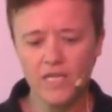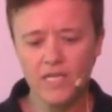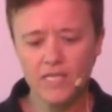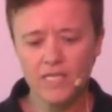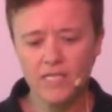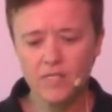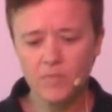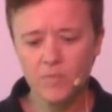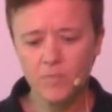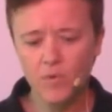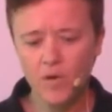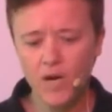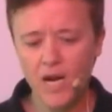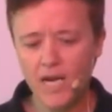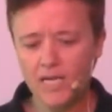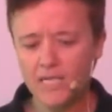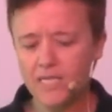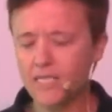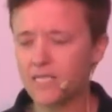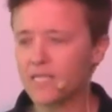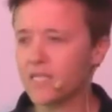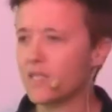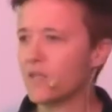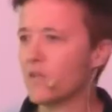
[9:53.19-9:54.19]
is
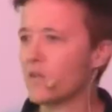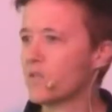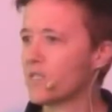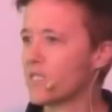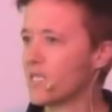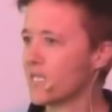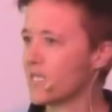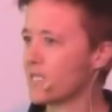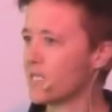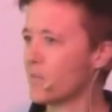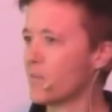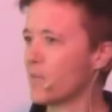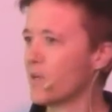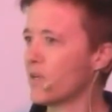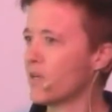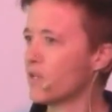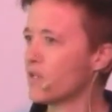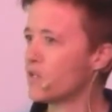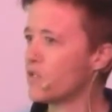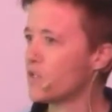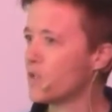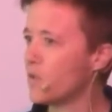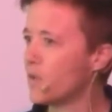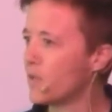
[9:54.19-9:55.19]
practicing those things that bring
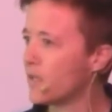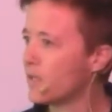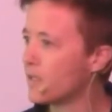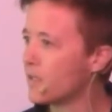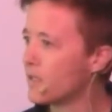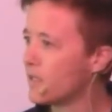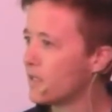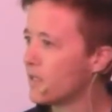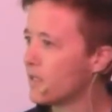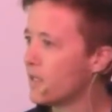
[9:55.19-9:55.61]
us joy,